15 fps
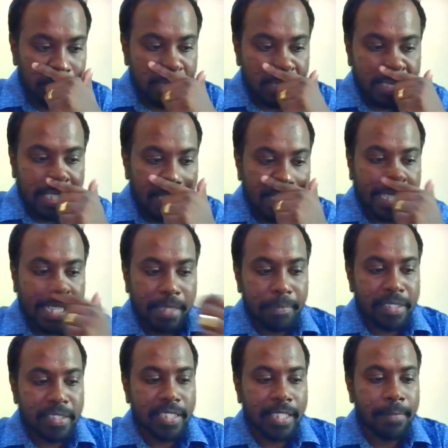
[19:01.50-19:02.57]
means there can
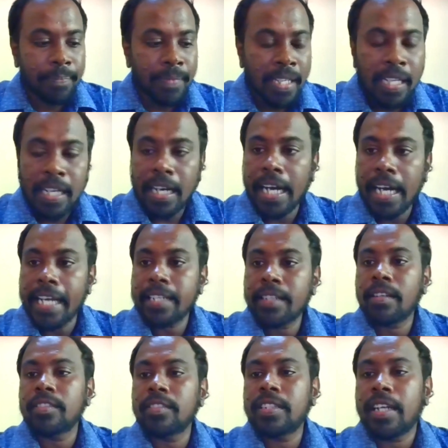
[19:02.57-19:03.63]
be some
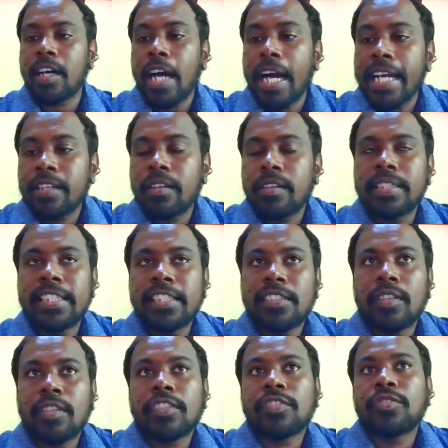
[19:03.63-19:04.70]
hydrology
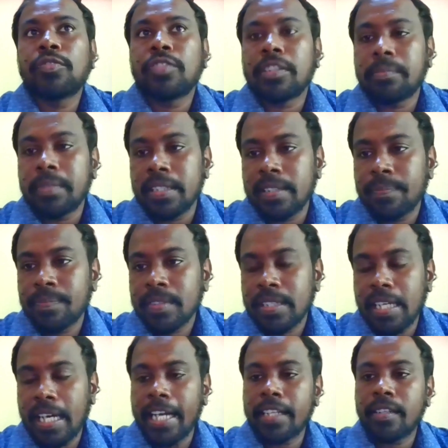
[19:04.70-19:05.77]
is not suitable. The
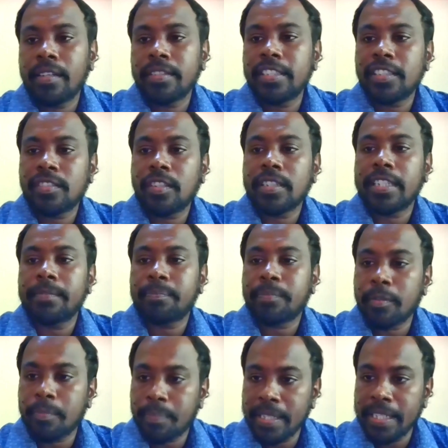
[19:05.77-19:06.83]
hydrology is not
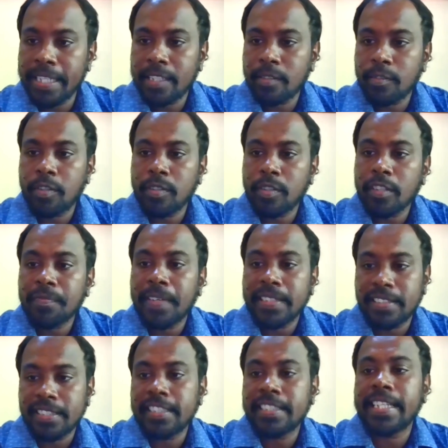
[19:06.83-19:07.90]
appropriate or not
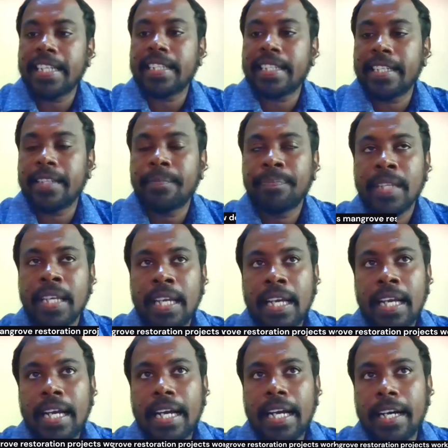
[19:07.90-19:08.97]
facilitating
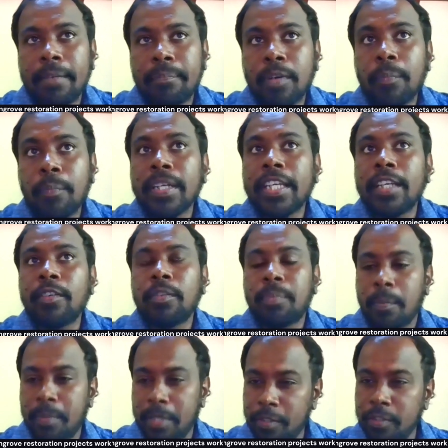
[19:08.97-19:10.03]

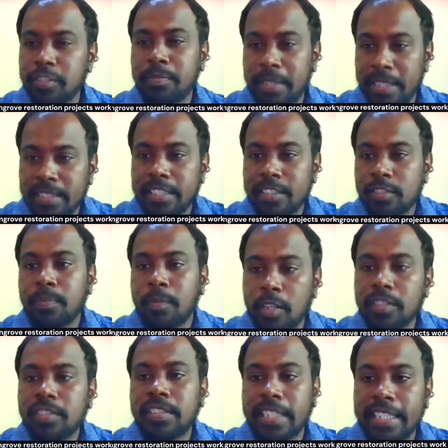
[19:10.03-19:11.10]
propagules mean the
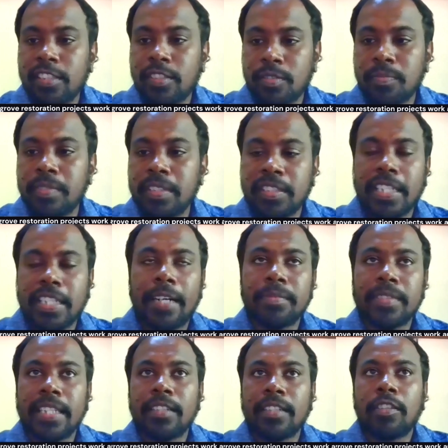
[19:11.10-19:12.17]
small seeds which
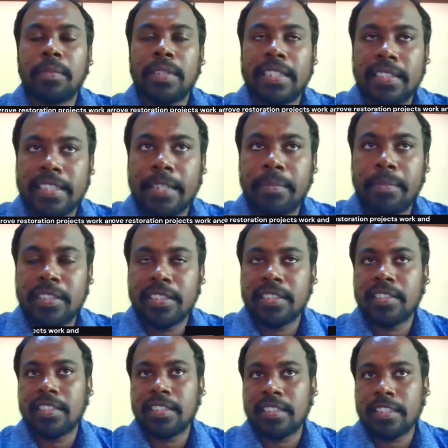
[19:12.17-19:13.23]
comes and normally establish in the
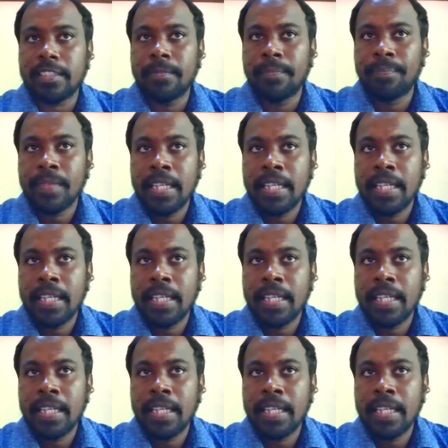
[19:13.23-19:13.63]
system.